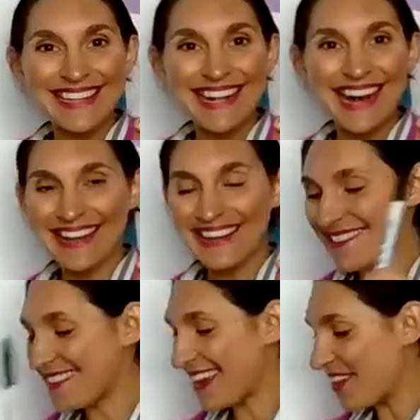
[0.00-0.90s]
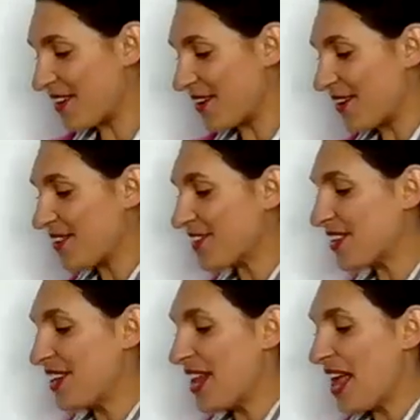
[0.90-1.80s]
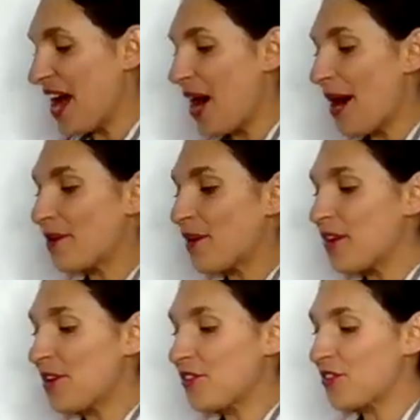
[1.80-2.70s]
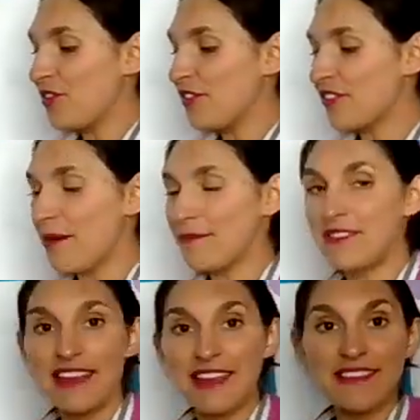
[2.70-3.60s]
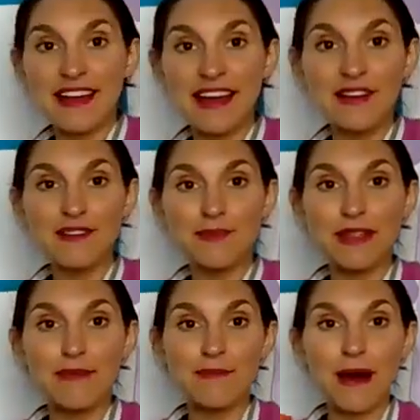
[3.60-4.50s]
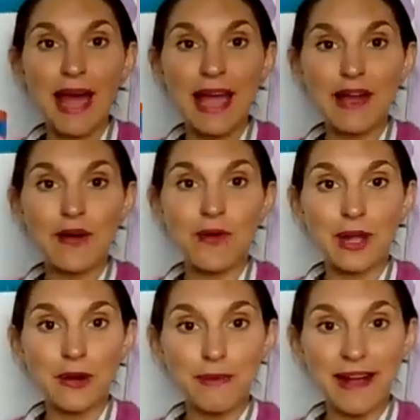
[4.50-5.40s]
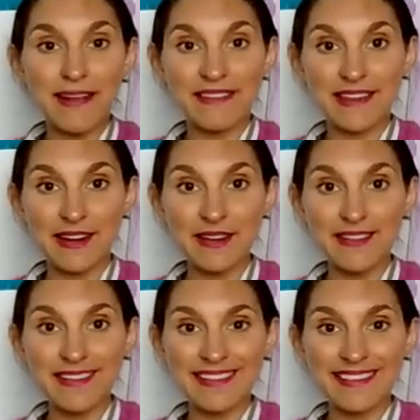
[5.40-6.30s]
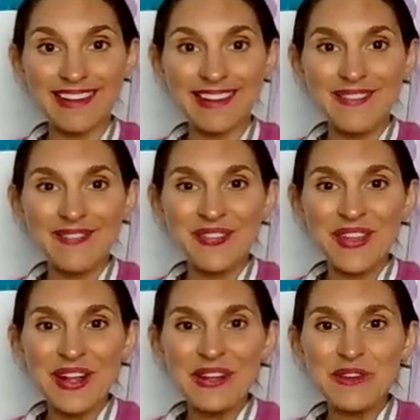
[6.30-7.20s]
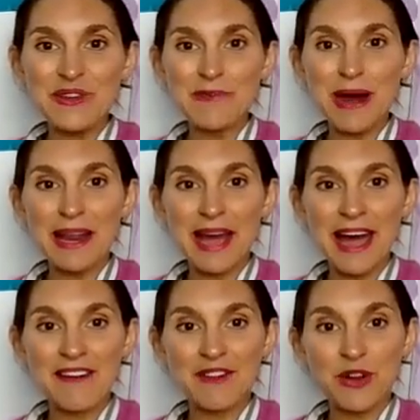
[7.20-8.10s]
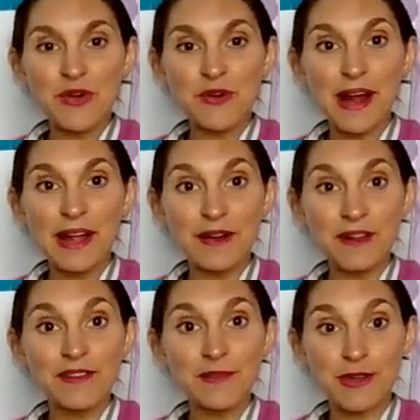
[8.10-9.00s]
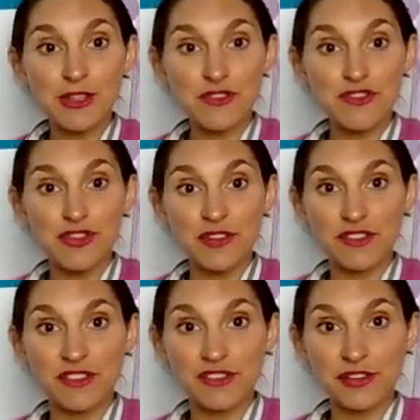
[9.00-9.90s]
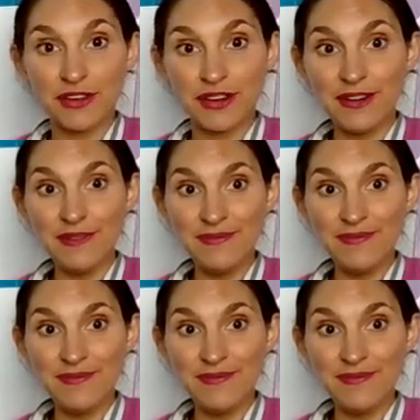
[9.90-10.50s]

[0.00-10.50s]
I can see those. I'm going to do some details with my oil pastels. You might have crayons, which is just as good.